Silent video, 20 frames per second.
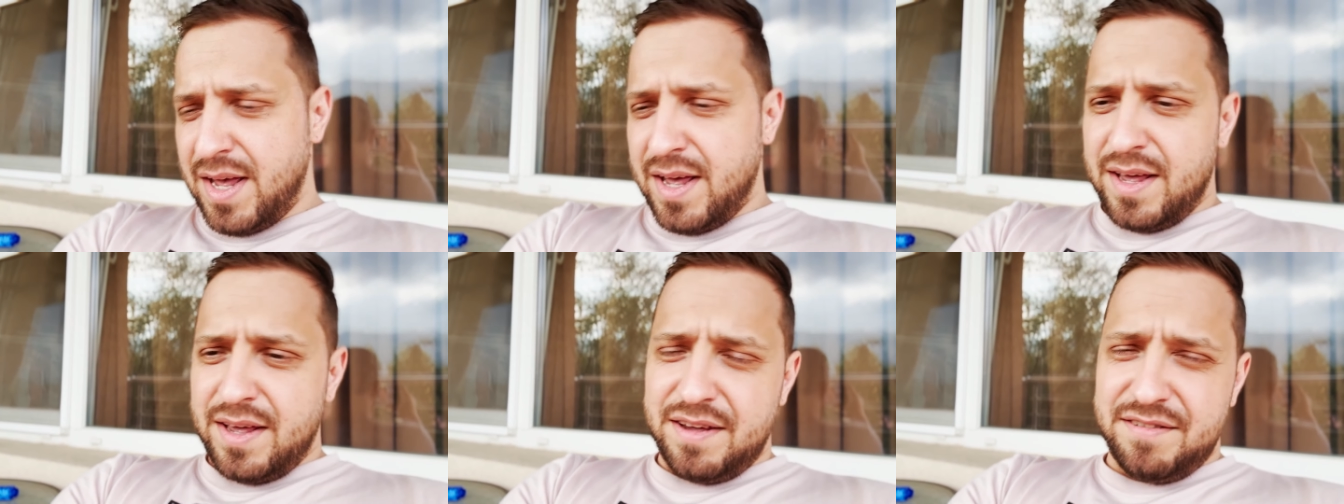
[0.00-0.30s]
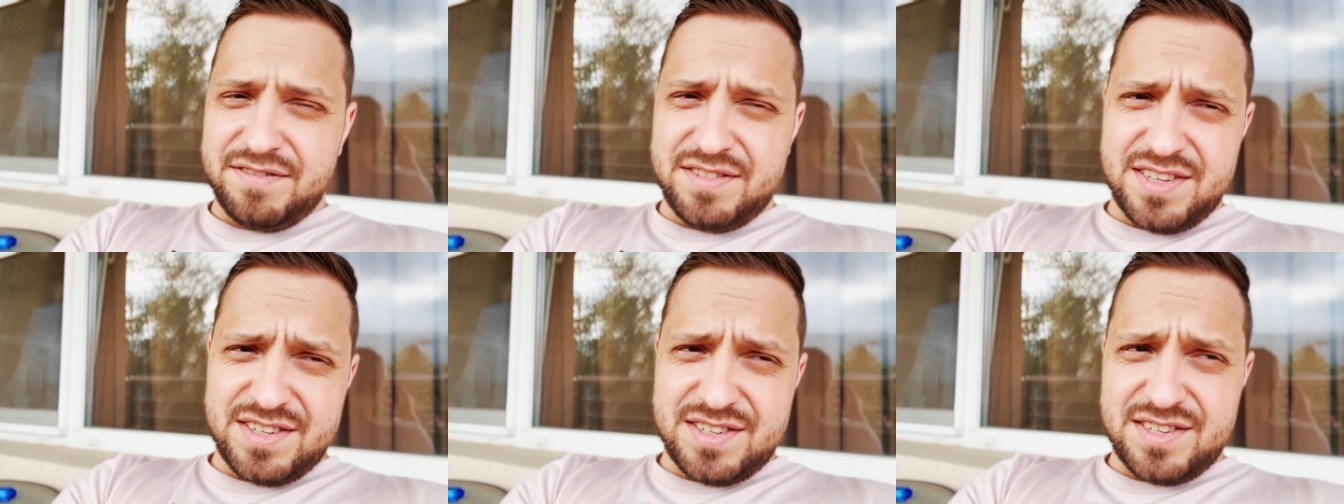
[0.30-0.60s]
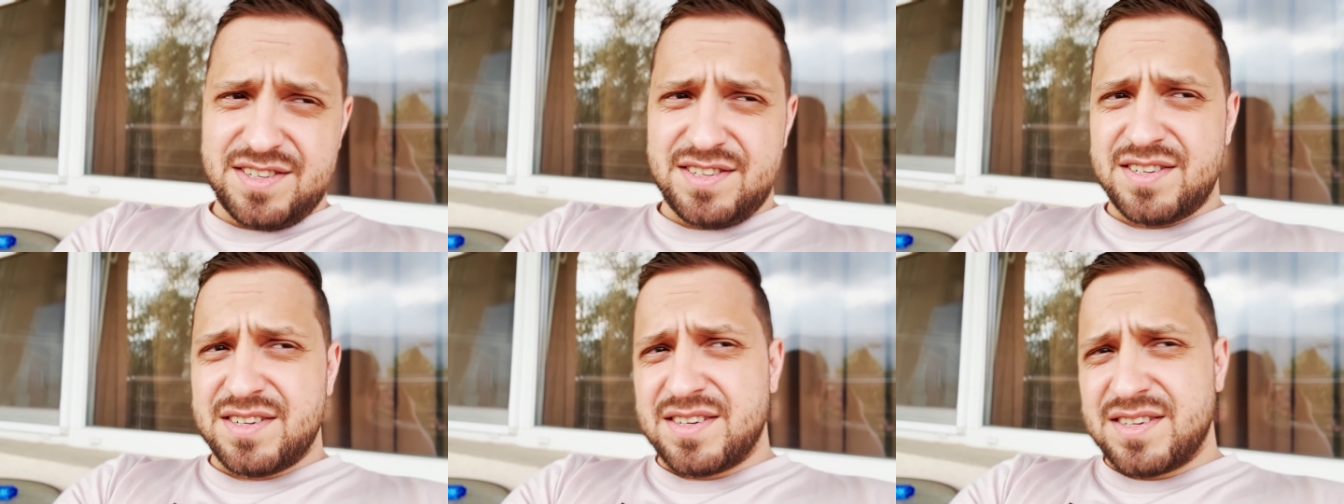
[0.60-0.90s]
If this
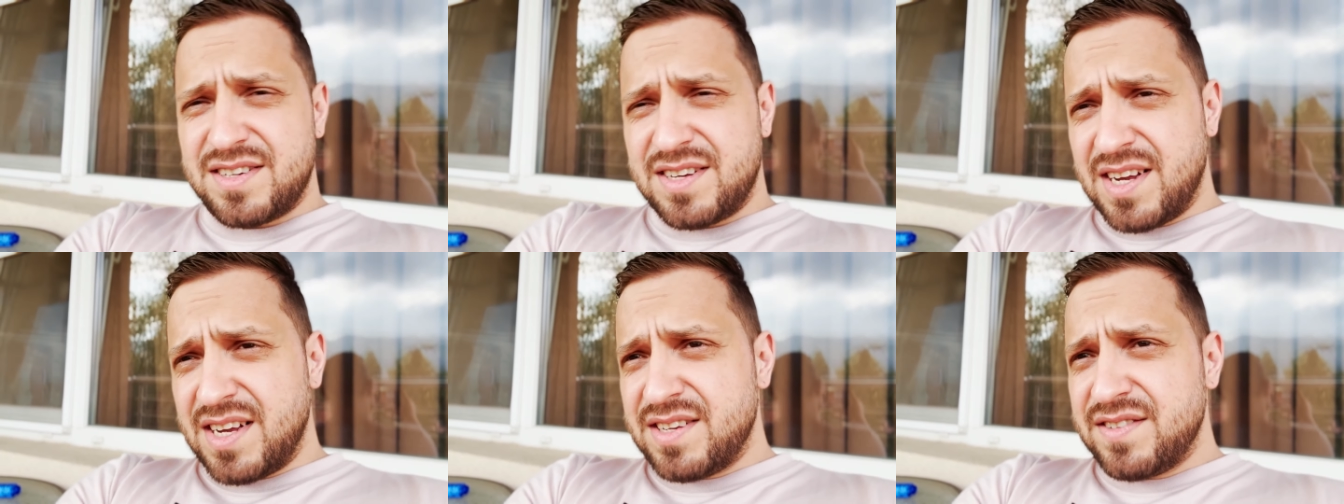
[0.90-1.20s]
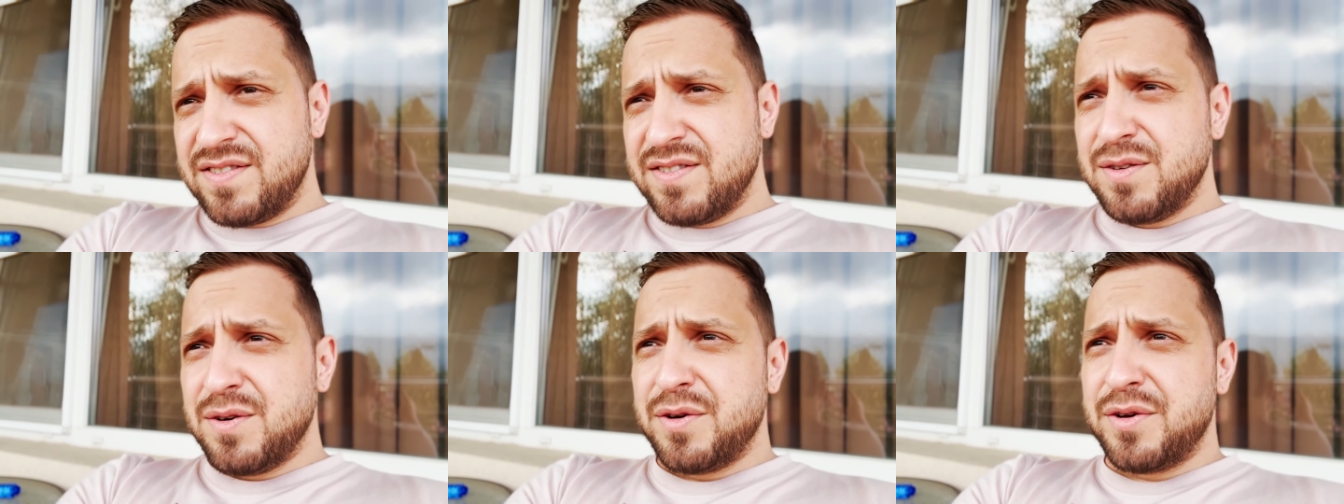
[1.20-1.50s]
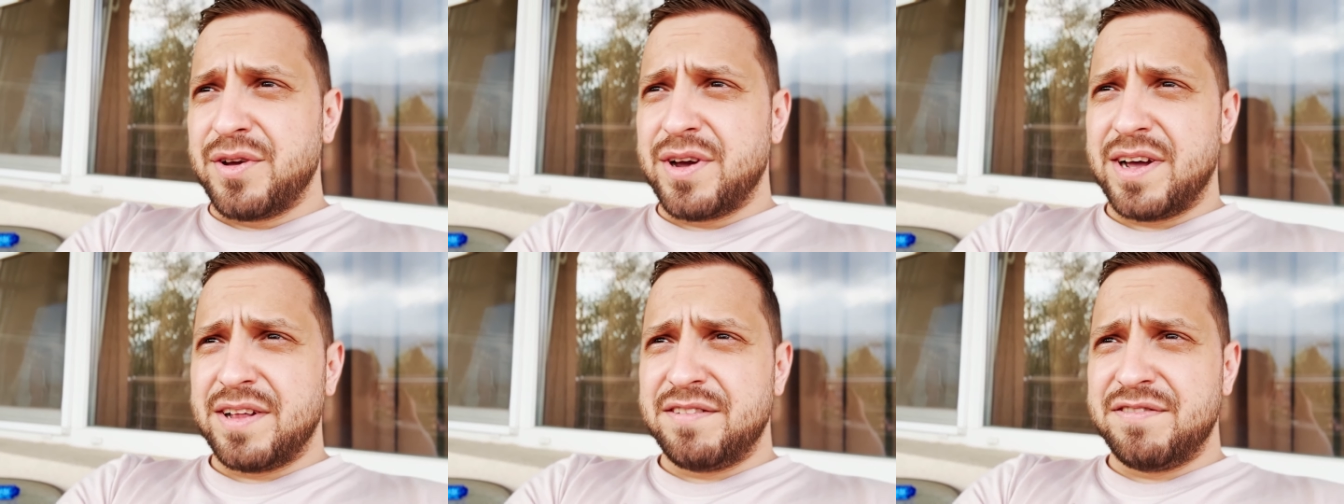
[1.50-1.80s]
is successful or
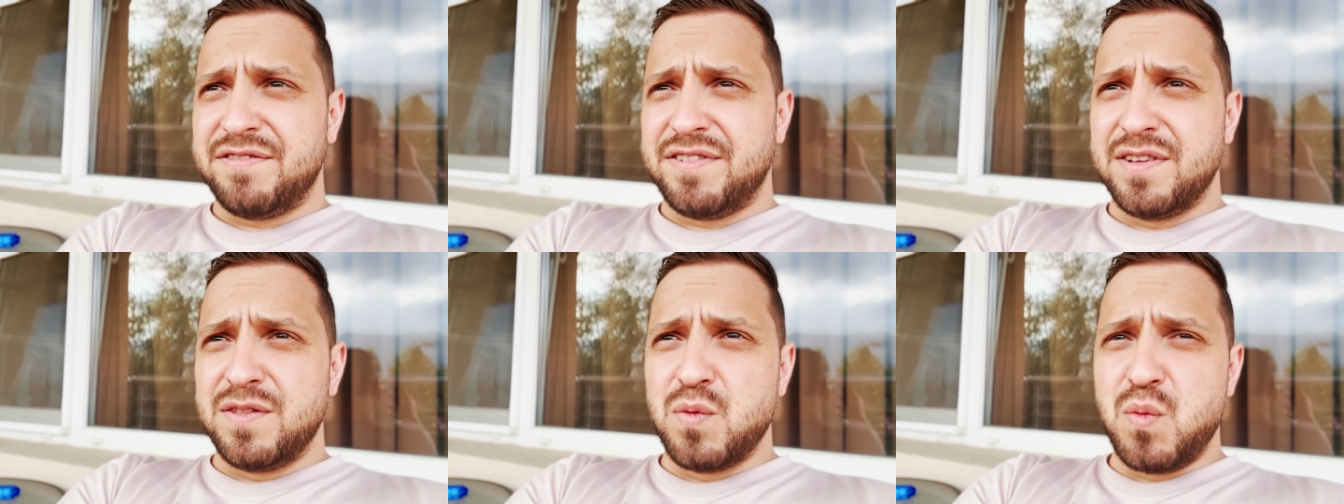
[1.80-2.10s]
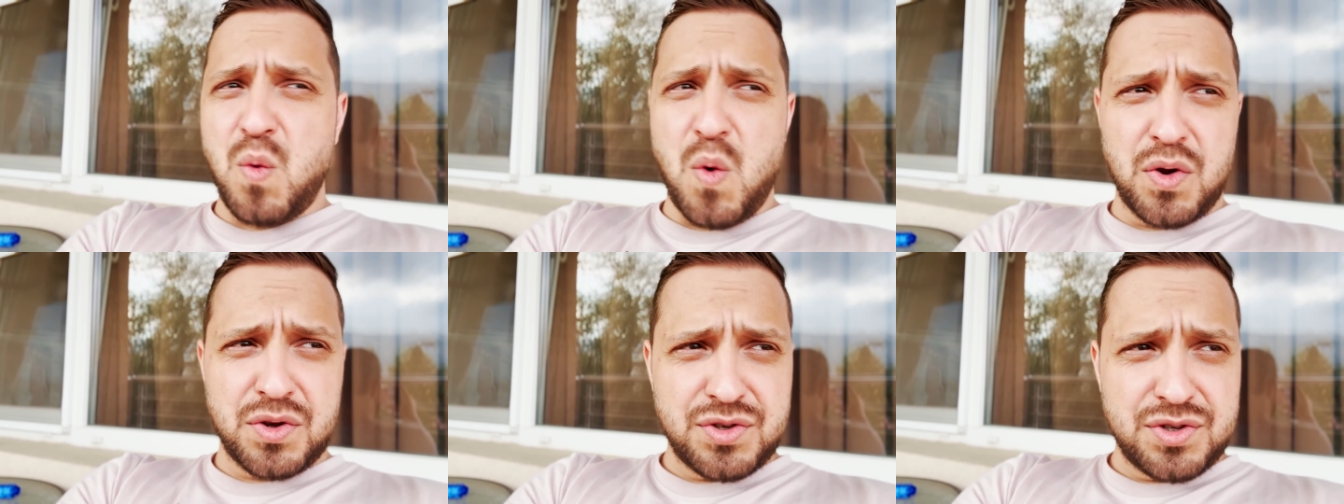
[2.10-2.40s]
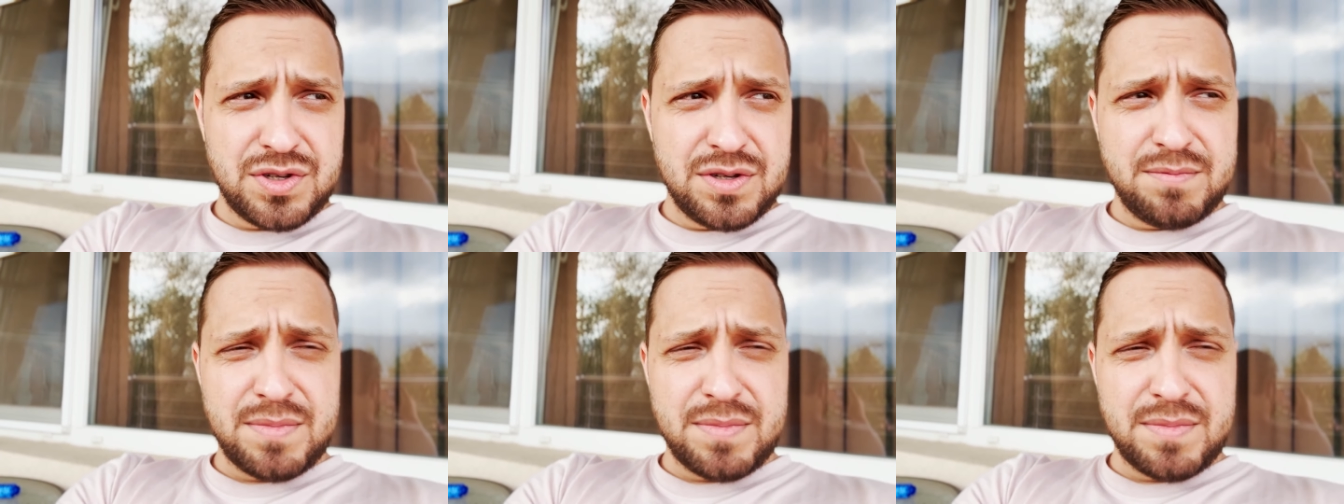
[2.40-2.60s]
you had fun watching,